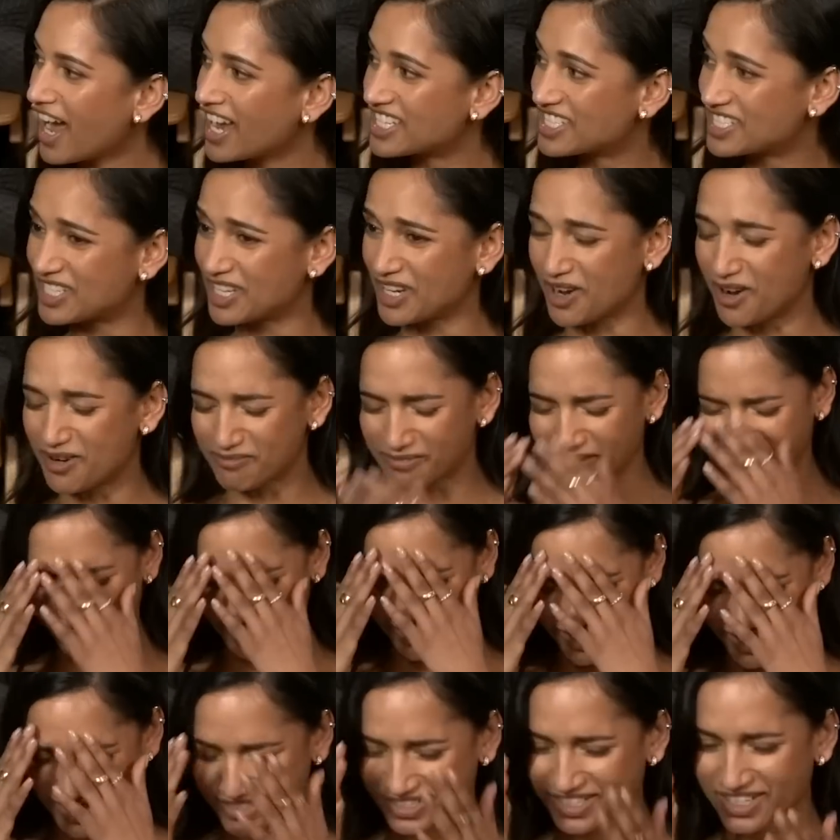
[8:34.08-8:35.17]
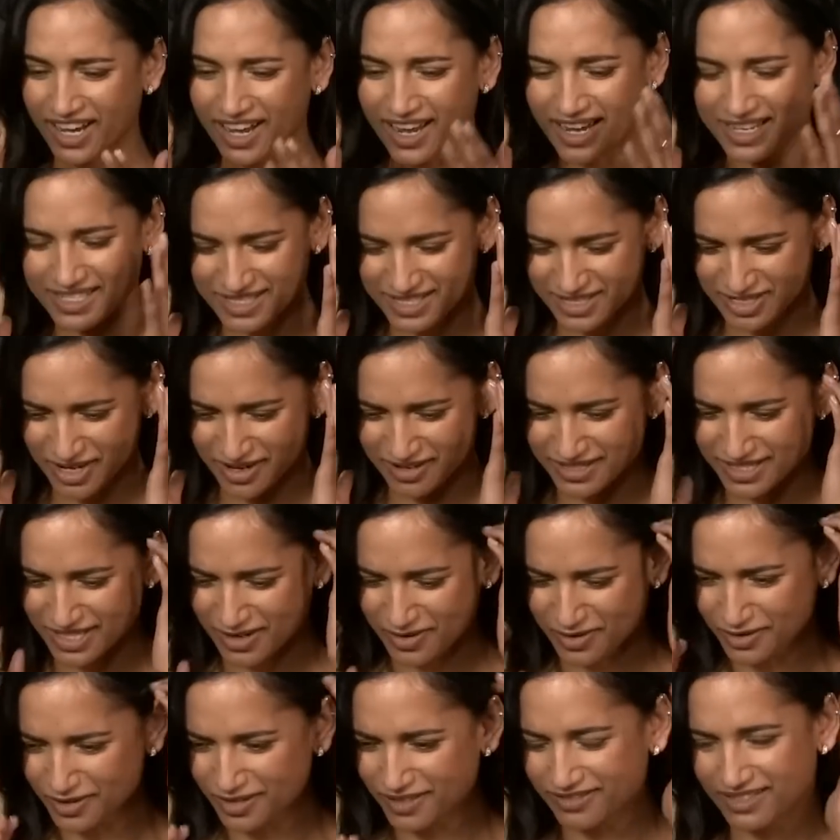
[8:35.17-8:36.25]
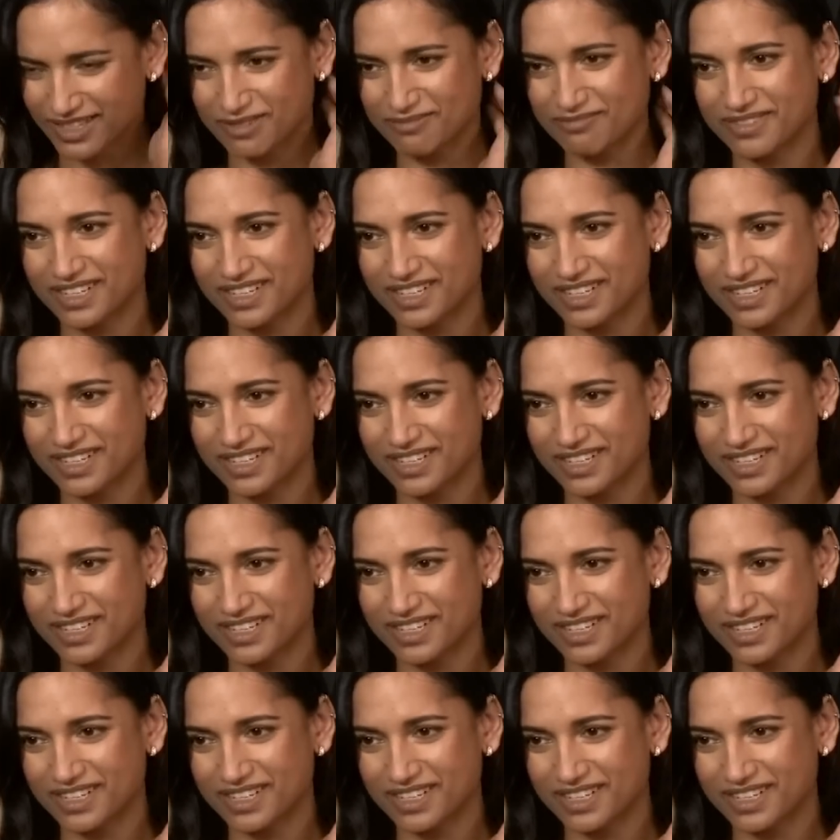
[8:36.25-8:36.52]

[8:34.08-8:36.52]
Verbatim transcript: do, oh my so God, guys, nicknames. Don't all John of them,